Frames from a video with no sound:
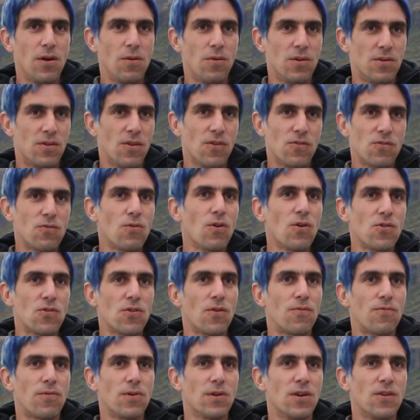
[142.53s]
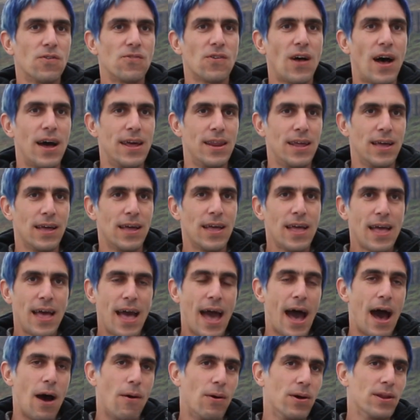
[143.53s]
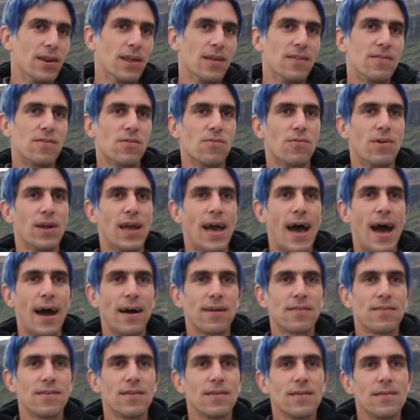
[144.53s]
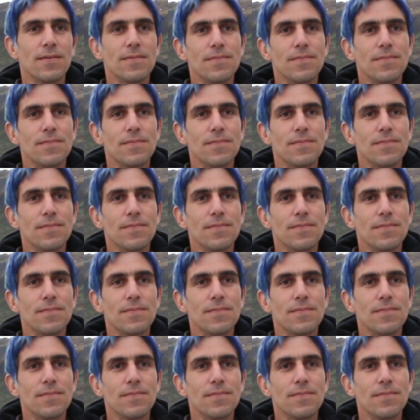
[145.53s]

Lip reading: which is crucial for deciding how I need to react.